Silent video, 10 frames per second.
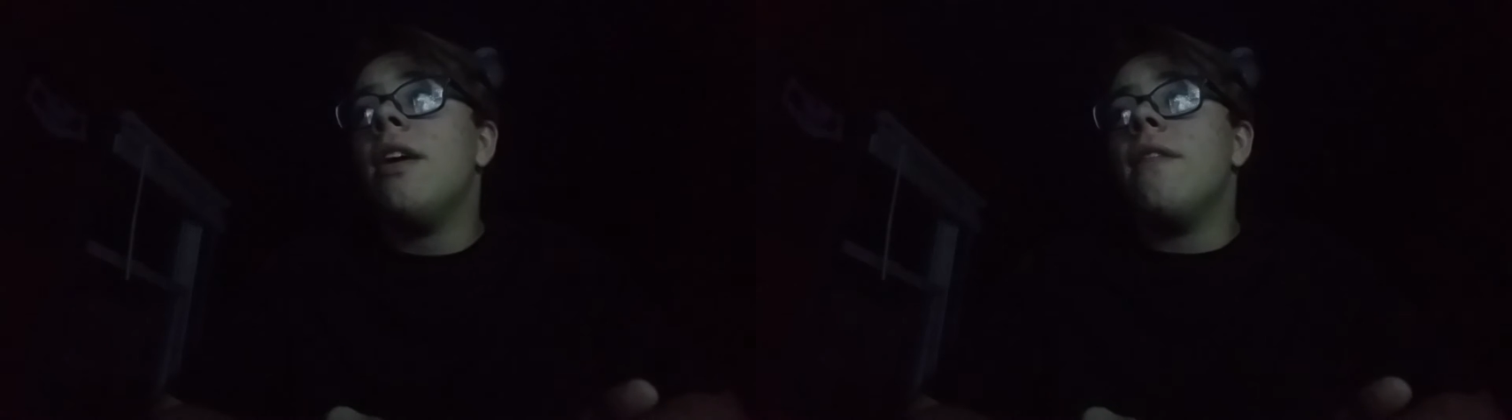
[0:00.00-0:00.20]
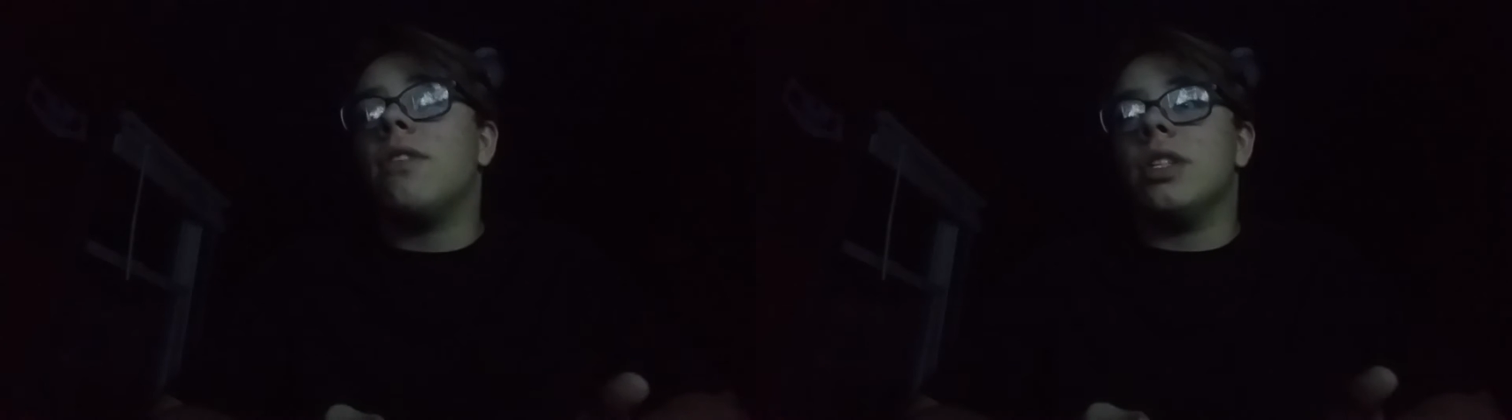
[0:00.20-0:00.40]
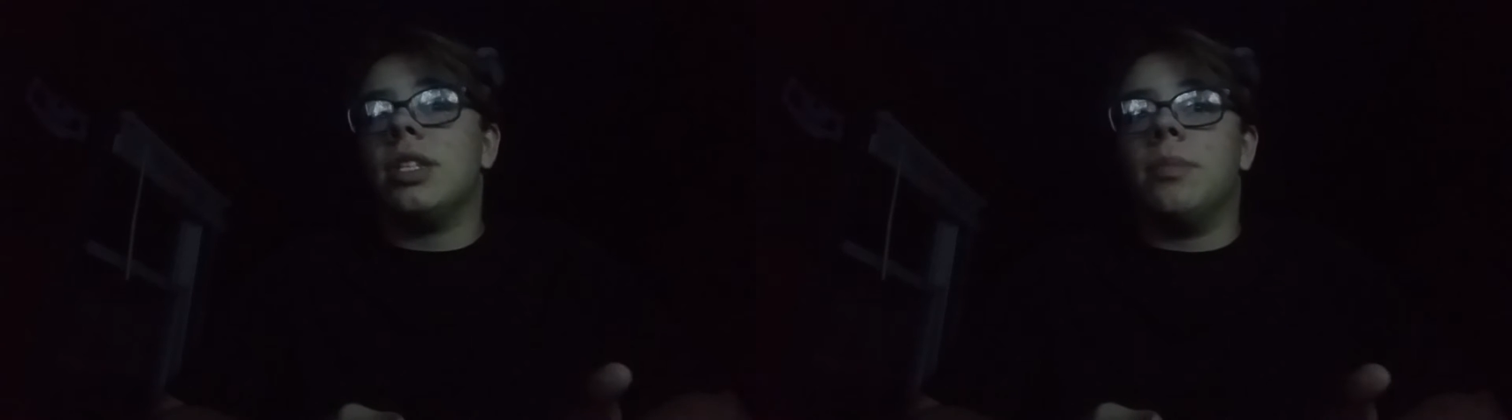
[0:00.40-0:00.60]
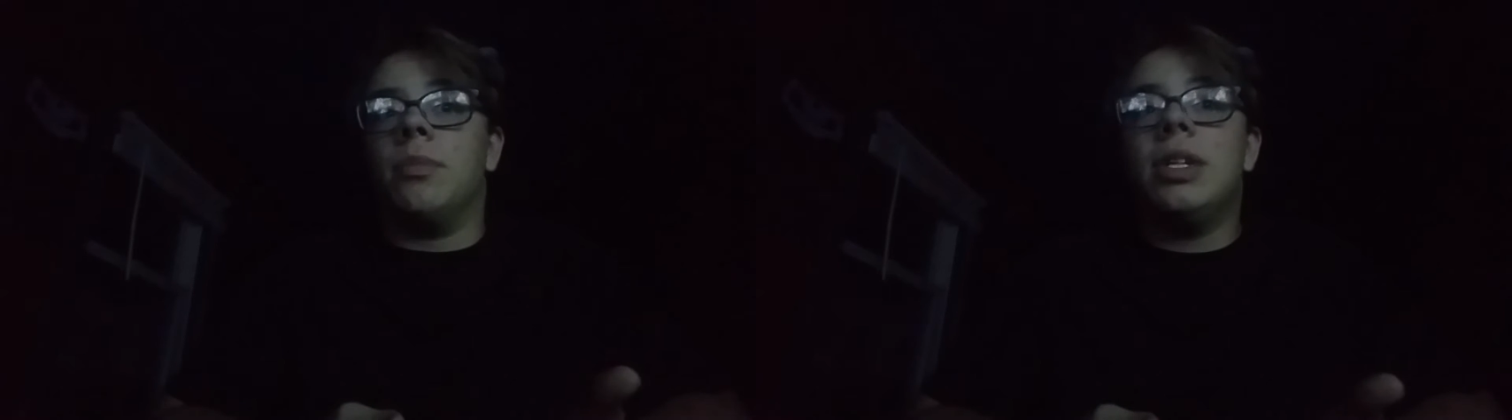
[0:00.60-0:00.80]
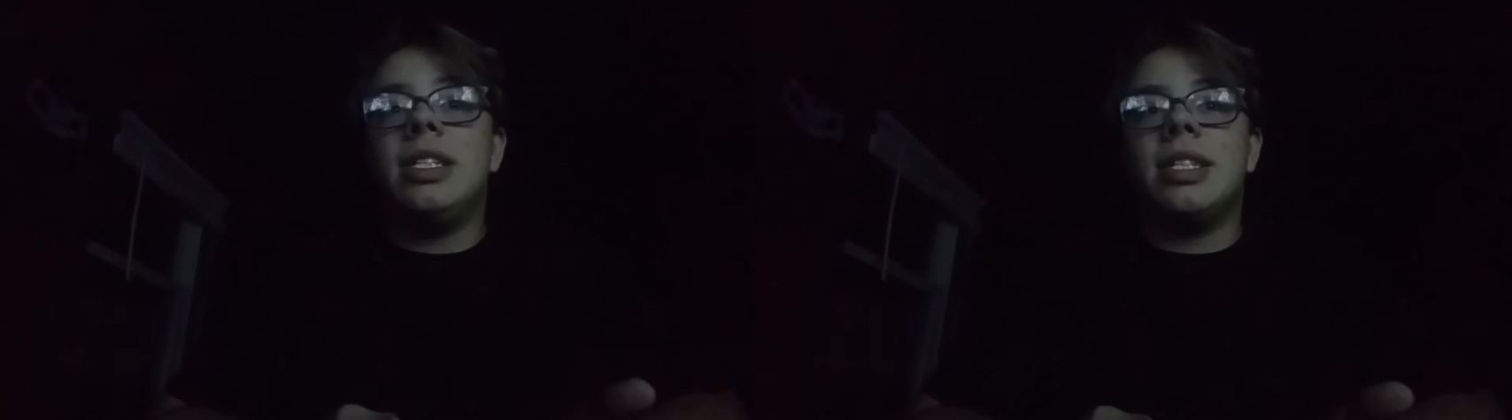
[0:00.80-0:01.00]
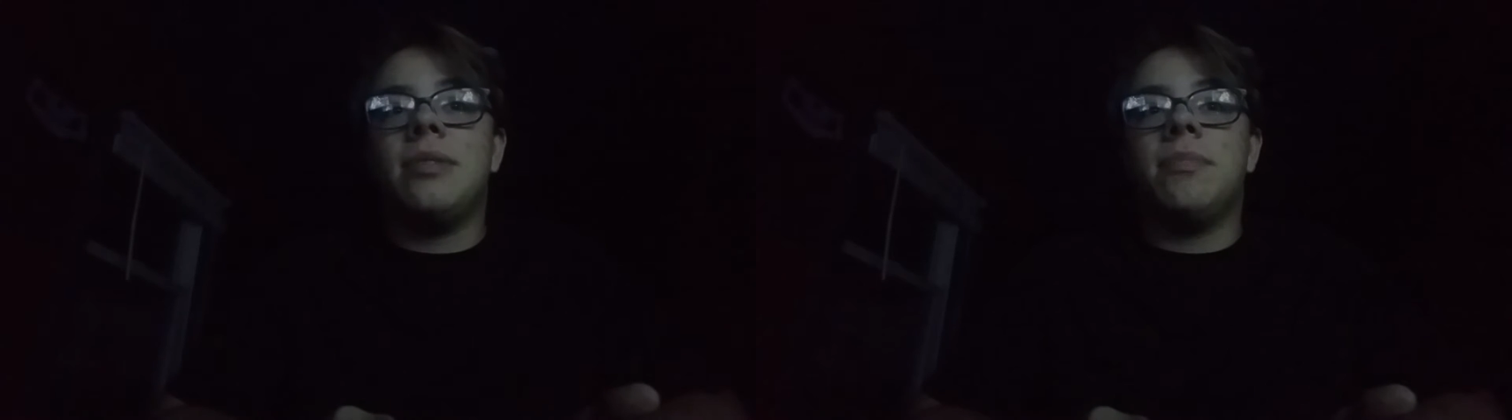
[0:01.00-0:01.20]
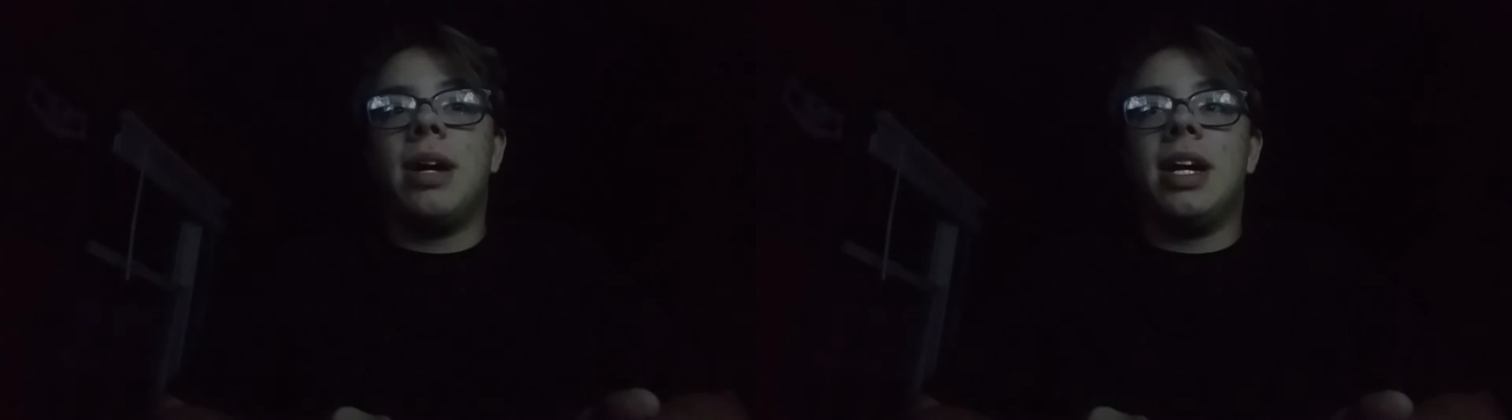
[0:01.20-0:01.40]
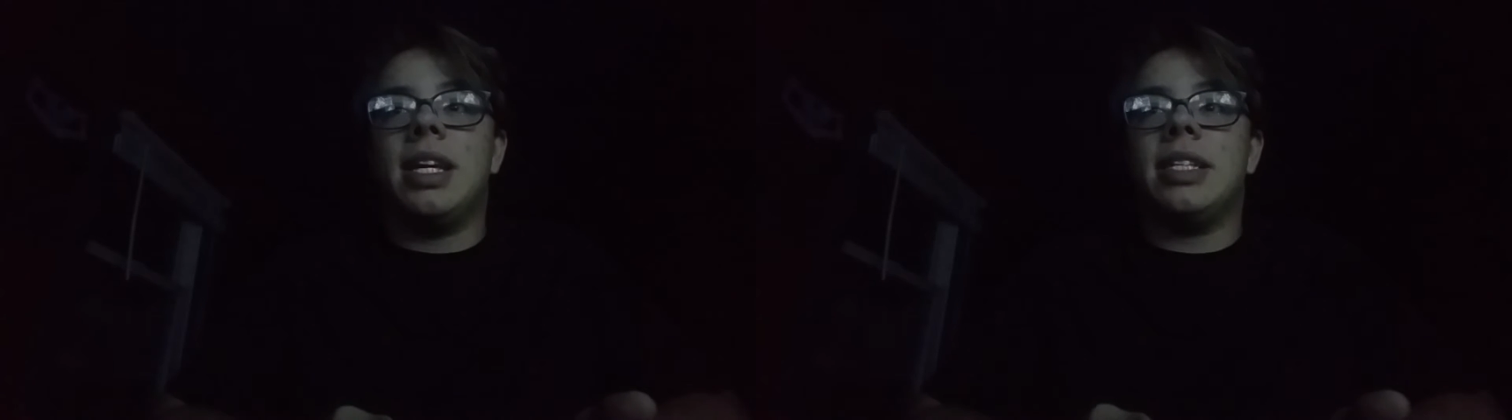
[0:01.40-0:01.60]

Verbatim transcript: for some reason my